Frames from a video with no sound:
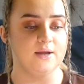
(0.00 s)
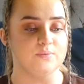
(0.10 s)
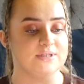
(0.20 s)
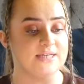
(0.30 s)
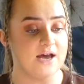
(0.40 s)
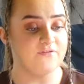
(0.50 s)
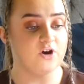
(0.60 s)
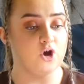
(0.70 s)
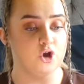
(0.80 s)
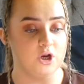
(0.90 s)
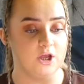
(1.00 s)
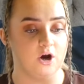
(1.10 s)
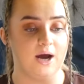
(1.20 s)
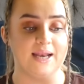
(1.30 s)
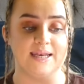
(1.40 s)
It was never
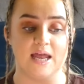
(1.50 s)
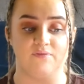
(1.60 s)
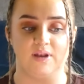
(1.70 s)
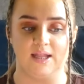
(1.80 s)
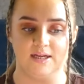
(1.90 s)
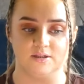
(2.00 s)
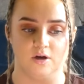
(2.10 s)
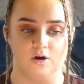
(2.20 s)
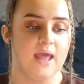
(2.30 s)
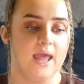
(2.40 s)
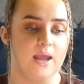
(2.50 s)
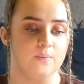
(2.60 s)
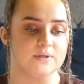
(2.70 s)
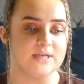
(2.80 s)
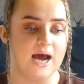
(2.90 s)
earlier and never later. It
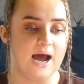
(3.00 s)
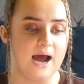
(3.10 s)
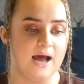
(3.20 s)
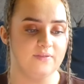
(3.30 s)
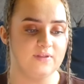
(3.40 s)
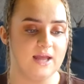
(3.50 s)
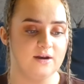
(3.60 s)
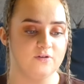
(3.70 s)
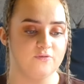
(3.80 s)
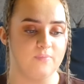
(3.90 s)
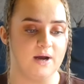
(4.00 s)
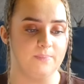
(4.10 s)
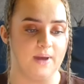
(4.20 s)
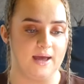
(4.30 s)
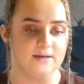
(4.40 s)
was at the end of my
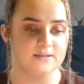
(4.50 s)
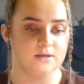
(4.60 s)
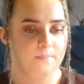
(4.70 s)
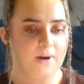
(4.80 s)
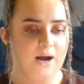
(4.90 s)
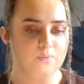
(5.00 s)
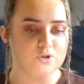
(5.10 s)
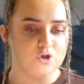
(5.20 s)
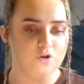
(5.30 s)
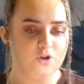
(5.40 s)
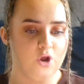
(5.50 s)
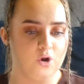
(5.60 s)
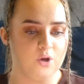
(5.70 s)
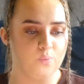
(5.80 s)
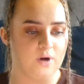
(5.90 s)
bed, but I was not the
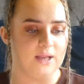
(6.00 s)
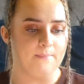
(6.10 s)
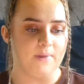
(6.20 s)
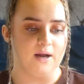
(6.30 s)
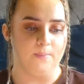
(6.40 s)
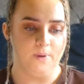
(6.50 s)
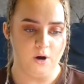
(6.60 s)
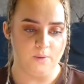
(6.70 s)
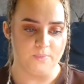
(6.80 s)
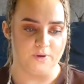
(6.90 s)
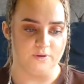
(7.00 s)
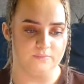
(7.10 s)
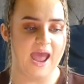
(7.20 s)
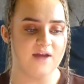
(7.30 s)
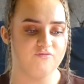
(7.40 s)
only one in my apartment.
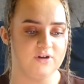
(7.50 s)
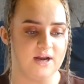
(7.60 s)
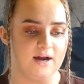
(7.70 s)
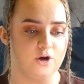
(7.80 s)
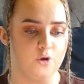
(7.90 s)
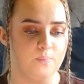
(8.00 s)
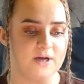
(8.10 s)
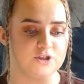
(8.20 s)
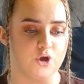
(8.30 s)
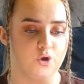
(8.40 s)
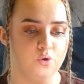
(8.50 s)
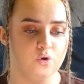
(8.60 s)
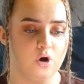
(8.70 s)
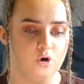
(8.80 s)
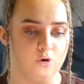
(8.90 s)
Every night, no matter who
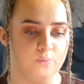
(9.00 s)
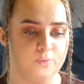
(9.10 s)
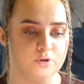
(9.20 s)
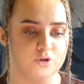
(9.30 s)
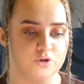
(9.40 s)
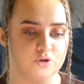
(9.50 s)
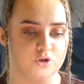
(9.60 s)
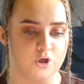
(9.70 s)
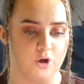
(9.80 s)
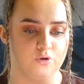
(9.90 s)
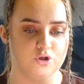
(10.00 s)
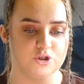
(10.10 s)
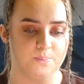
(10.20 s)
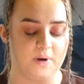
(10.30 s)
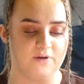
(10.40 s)
got up to go use
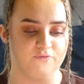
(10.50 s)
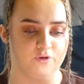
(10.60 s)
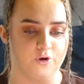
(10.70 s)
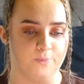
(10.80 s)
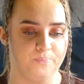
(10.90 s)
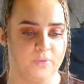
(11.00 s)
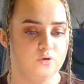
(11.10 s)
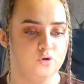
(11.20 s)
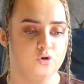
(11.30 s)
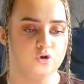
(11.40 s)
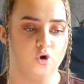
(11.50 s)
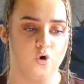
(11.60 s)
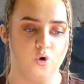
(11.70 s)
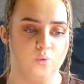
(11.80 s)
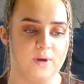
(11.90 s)
the bathroom, you could
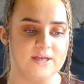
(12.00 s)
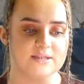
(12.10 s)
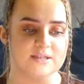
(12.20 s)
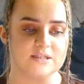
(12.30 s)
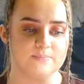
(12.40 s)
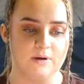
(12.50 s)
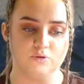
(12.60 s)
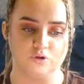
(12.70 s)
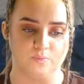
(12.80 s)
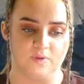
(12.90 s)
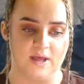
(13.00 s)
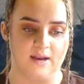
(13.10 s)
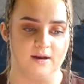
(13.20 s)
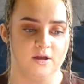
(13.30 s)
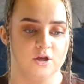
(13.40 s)
always smell
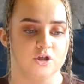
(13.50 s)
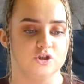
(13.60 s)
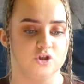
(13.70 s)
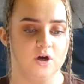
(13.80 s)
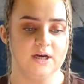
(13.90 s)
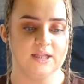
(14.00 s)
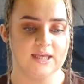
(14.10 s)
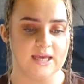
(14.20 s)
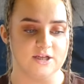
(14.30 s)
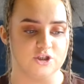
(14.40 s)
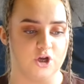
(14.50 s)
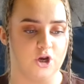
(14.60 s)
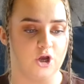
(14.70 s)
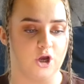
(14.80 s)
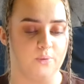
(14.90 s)
something, starting in the kitchen
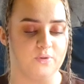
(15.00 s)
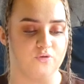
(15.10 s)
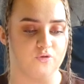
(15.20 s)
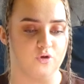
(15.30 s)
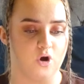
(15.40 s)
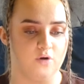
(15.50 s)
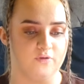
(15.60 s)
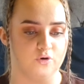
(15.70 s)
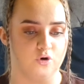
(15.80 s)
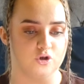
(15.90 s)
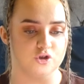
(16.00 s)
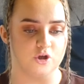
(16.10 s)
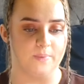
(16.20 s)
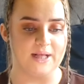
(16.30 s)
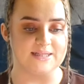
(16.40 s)
and going through the corridor and
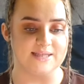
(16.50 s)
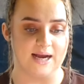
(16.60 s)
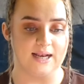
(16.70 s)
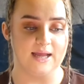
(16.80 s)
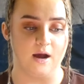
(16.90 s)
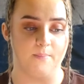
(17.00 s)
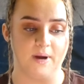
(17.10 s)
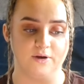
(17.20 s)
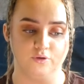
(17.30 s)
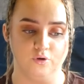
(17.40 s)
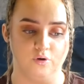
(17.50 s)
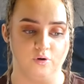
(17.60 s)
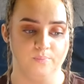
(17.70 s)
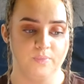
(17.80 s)
stop exactly at my door.